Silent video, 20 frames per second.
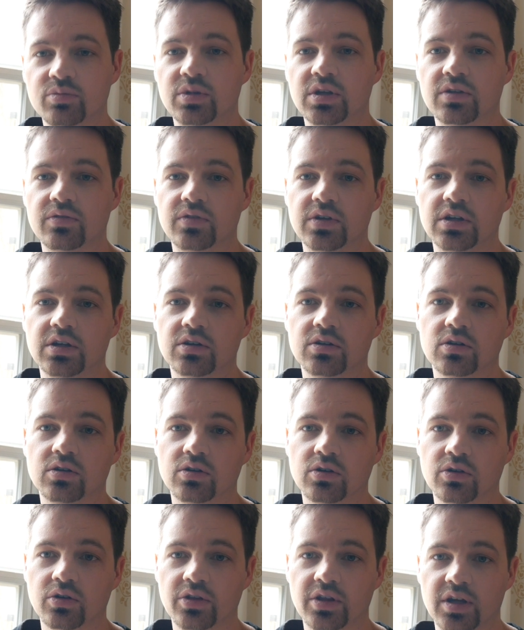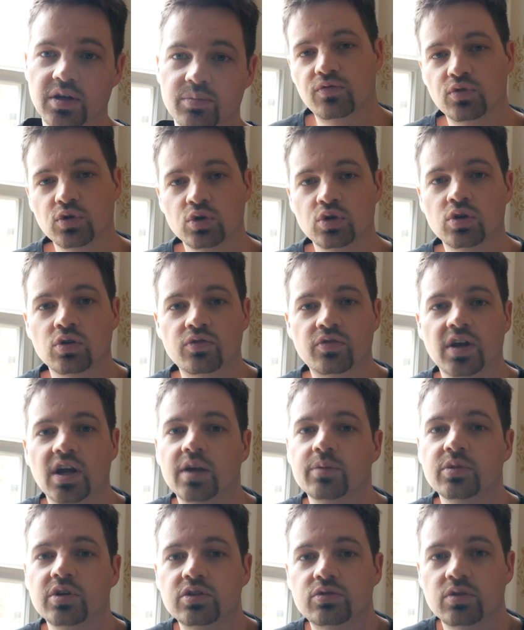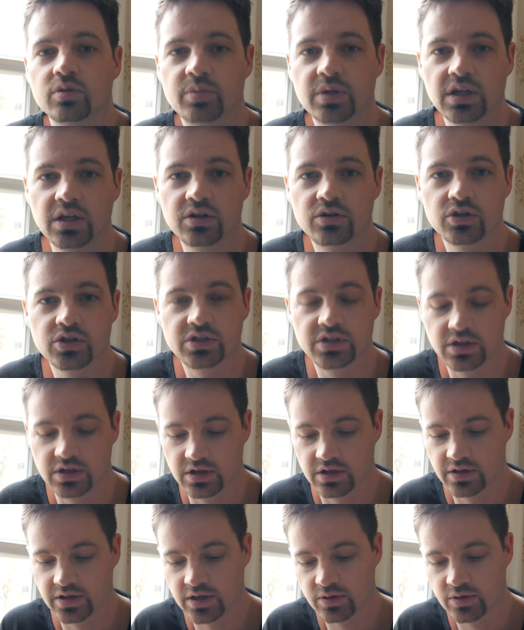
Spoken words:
be a vehicle that frugal families would be interested in.